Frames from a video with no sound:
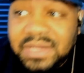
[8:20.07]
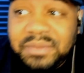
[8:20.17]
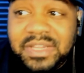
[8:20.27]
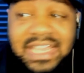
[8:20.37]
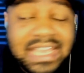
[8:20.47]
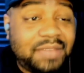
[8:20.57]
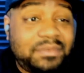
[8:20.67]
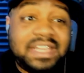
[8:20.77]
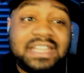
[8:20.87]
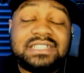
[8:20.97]
But yeah,
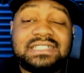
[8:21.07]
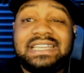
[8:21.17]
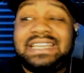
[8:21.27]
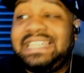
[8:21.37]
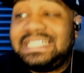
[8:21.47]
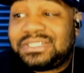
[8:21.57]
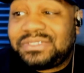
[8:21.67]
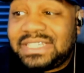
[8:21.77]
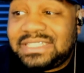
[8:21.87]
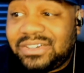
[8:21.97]
man, that's an
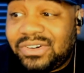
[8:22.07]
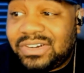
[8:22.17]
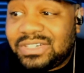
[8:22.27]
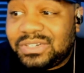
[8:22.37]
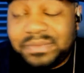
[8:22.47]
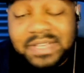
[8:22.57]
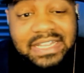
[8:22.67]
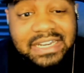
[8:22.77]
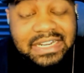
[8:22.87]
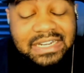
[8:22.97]
interesting article,
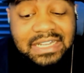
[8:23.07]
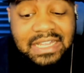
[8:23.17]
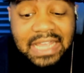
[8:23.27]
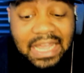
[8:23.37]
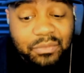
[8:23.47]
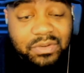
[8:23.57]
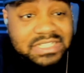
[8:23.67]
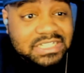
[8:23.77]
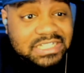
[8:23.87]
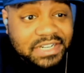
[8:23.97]
man. And I
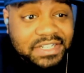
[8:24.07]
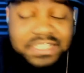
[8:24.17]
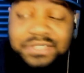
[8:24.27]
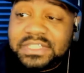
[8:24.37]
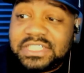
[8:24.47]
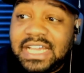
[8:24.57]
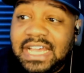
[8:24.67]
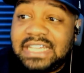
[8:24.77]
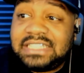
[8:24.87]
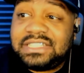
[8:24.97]
wanted to share this with you
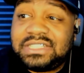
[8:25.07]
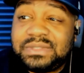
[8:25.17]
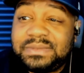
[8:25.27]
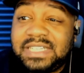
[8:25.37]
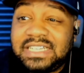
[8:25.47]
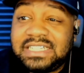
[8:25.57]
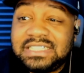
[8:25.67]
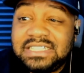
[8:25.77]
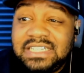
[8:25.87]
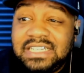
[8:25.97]
guys. You know what I'm
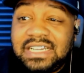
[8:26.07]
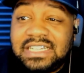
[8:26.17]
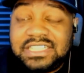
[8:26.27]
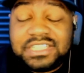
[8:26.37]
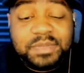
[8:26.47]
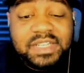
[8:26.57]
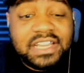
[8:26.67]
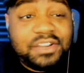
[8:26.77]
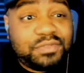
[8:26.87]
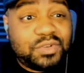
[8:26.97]
saying? Uh, just be
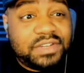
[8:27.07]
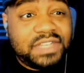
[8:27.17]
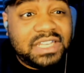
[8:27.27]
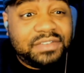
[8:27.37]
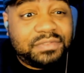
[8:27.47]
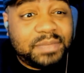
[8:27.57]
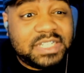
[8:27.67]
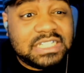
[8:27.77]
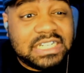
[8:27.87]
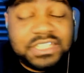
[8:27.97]
careful of your
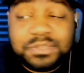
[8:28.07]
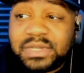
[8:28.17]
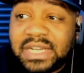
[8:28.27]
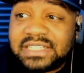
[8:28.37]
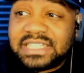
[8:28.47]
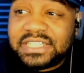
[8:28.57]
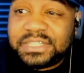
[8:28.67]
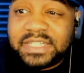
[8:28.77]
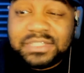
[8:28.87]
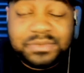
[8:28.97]
information that you put out there,
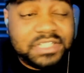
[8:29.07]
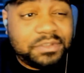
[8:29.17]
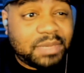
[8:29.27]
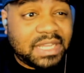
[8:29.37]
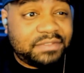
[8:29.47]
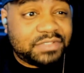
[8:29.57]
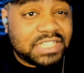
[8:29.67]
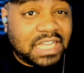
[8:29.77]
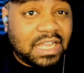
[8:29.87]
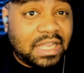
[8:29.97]
especially when you're applying for
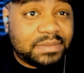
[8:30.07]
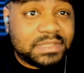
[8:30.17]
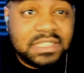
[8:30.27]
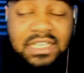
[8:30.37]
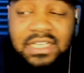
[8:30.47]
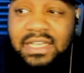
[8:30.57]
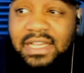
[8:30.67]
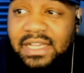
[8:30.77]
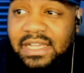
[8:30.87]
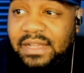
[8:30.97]
jobs.
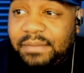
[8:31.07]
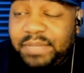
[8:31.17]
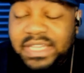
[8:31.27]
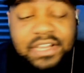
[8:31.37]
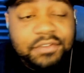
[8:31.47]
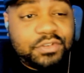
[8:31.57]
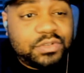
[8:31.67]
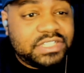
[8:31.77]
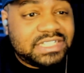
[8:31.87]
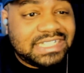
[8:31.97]
Um, be careful
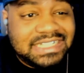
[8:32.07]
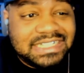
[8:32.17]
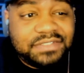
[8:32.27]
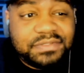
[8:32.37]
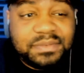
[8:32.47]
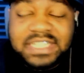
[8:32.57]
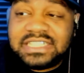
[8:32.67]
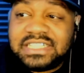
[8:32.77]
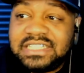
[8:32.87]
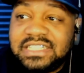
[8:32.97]
who you send this
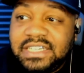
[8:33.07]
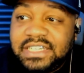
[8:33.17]
information.